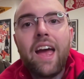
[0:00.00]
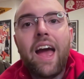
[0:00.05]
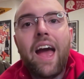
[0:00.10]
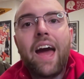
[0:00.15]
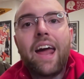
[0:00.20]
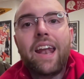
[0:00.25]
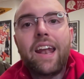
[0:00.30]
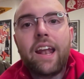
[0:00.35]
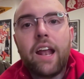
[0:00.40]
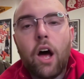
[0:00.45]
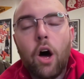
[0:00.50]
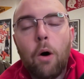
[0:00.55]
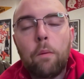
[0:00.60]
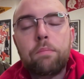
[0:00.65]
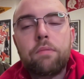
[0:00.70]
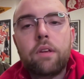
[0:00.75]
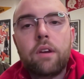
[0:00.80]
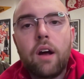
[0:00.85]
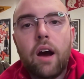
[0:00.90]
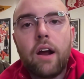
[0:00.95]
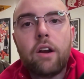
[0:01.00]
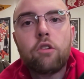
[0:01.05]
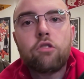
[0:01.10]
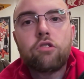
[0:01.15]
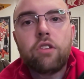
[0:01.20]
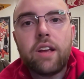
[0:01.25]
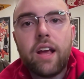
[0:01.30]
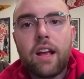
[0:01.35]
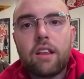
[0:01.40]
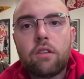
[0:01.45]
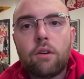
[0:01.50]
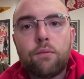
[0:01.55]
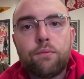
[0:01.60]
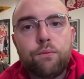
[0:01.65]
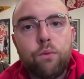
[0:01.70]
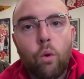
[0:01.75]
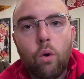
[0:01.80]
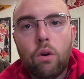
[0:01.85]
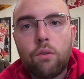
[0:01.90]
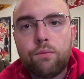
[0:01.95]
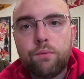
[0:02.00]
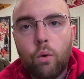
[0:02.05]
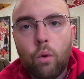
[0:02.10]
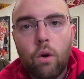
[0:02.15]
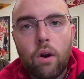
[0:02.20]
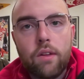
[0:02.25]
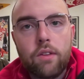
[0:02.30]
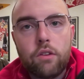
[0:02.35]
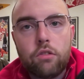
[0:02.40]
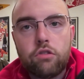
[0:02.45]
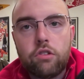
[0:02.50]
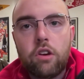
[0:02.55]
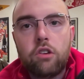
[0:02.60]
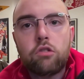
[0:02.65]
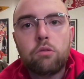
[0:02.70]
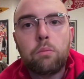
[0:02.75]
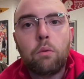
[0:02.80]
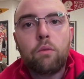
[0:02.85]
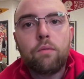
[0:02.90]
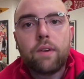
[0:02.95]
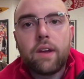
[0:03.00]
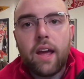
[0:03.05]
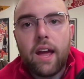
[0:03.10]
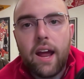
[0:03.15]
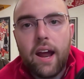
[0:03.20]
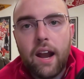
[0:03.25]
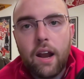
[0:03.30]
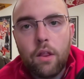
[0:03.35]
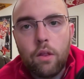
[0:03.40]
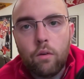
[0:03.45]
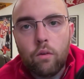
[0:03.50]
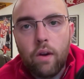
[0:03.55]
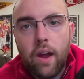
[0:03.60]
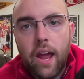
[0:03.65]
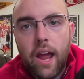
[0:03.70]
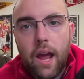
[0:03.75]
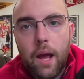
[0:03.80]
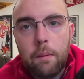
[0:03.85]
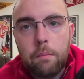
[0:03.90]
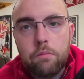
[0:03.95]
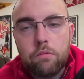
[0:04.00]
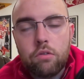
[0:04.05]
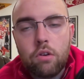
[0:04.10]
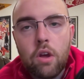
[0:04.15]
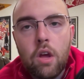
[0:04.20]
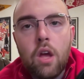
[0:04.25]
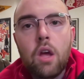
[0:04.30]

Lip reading: and it helped the Niners to get to 4-4 on the season, moving ahead of the Rams,